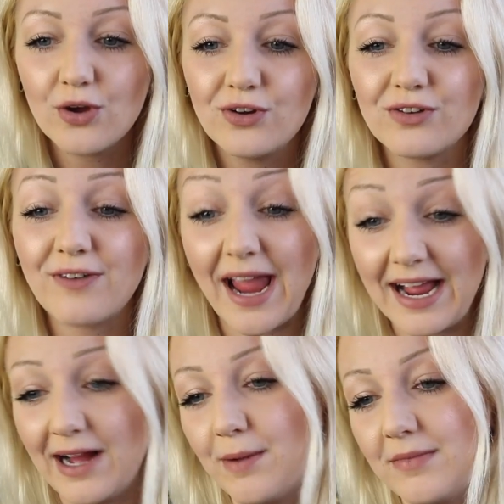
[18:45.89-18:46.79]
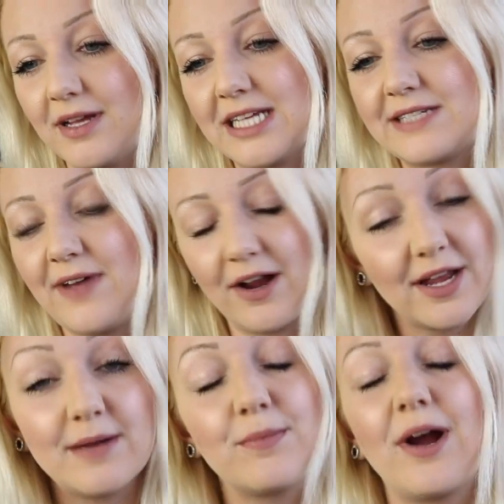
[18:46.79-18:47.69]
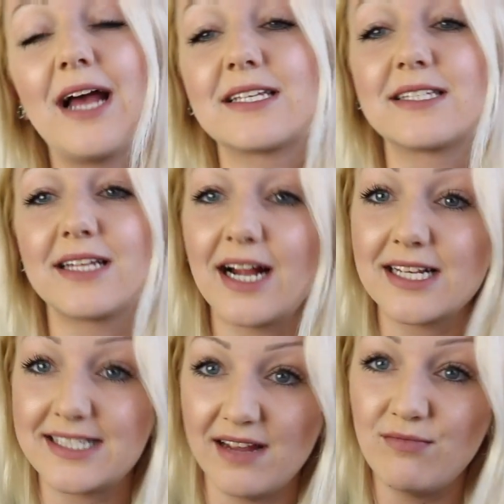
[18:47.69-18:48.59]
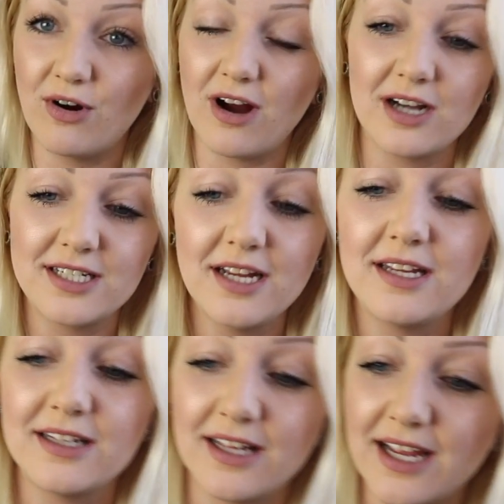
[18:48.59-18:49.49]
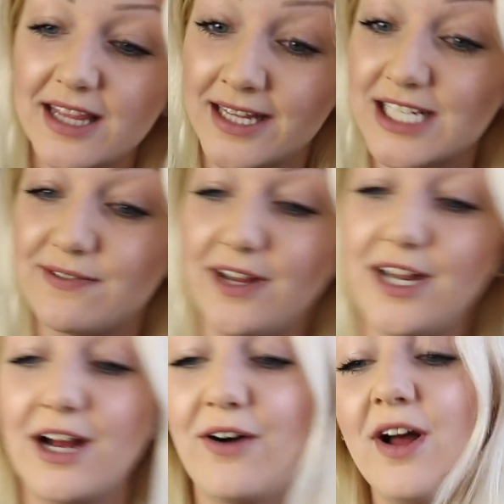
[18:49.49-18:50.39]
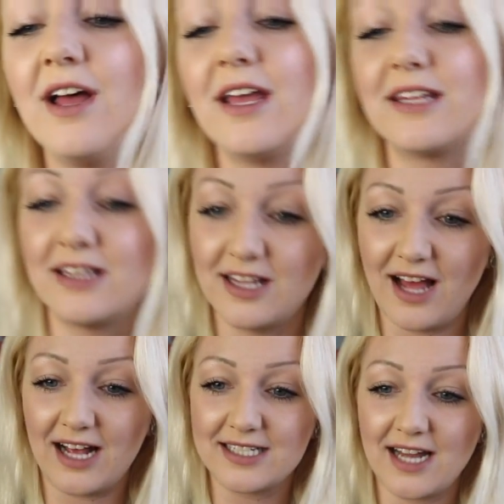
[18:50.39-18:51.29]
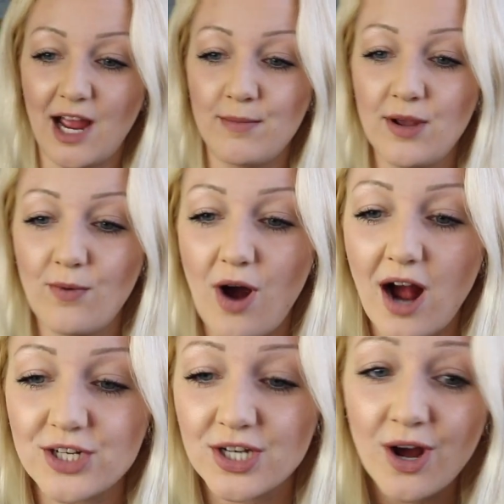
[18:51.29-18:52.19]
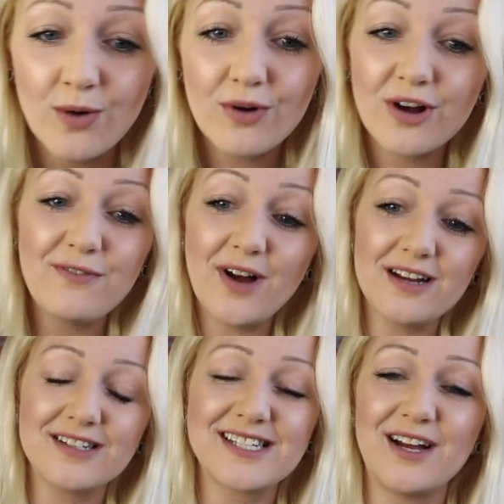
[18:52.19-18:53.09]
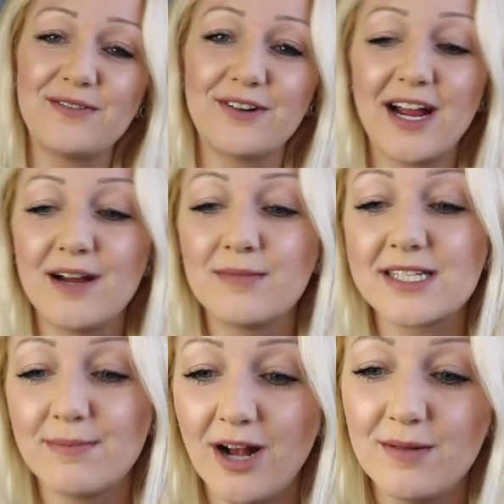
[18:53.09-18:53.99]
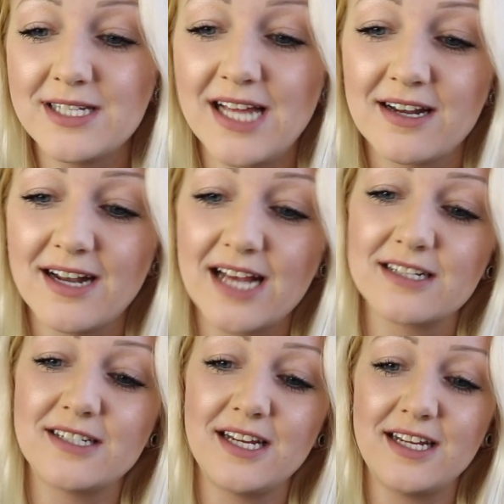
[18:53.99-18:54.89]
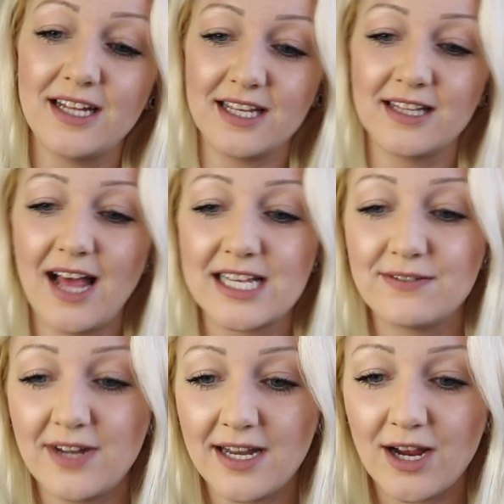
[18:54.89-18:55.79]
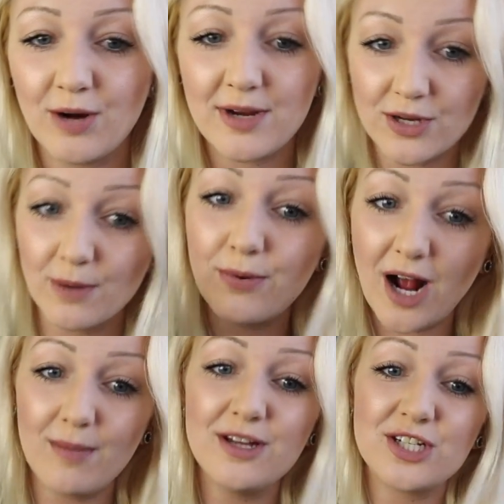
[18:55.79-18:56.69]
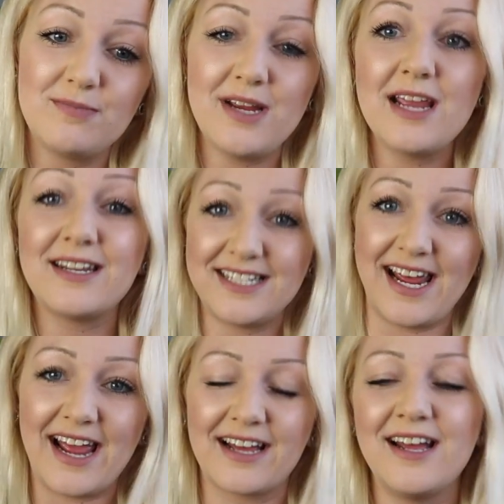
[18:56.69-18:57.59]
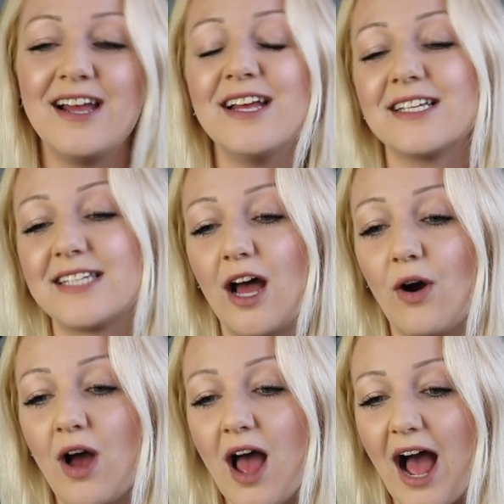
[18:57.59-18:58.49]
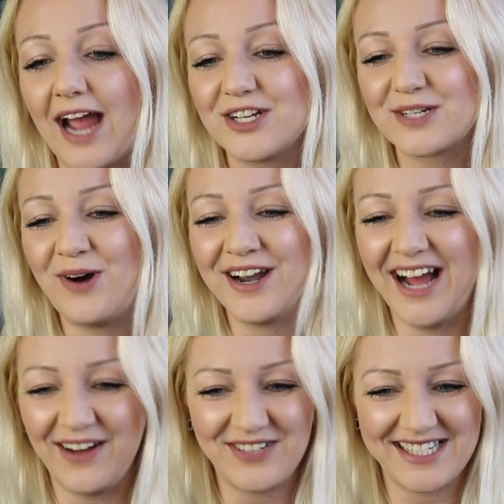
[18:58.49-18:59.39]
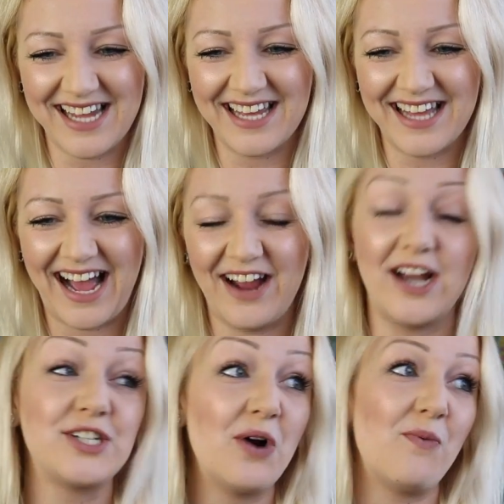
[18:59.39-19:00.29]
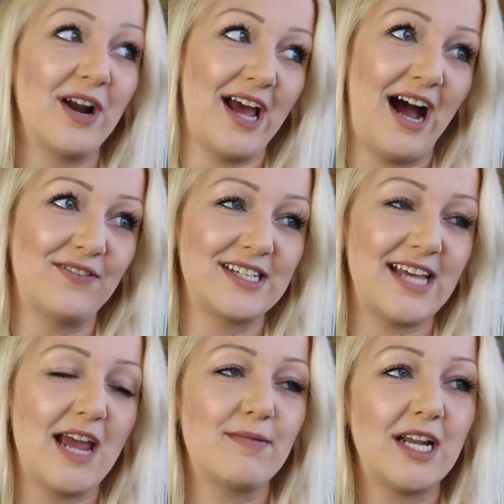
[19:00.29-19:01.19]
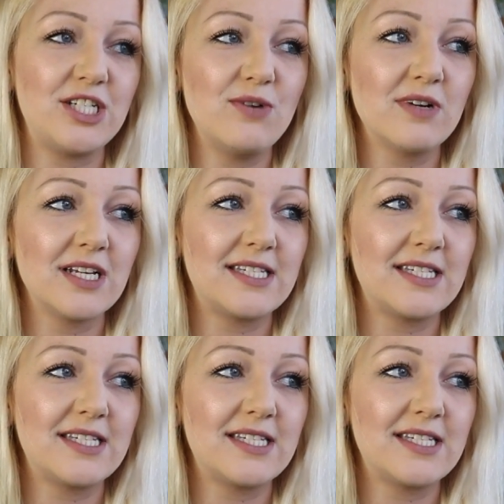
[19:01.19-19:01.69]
Graham is very impressed that I seem more articulate in this video than the last time he watched. Well, go fuck yourself, Graham, because I probably sounded as articulate in the last video, but you're probably just being a dick. So I just want to have to say that, or I don't want to have to say it, but I do want to